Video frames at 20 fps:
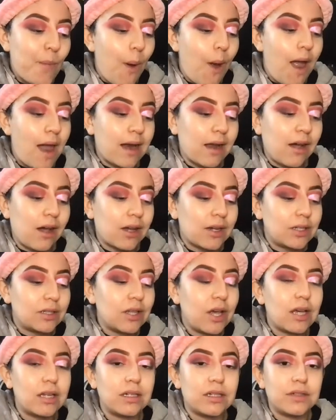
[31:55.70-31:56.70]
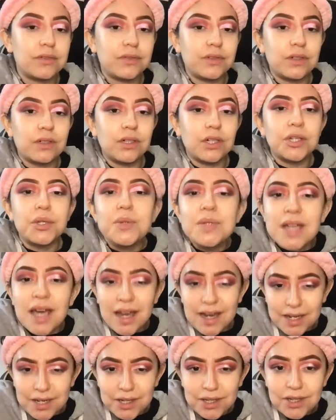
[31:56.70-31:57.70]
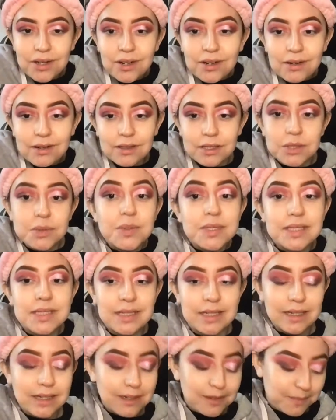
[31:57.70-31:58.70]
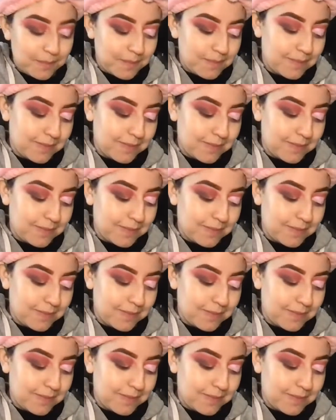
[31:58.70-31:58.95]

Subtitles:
I got a lot of, "Are you tired? Are you sick?"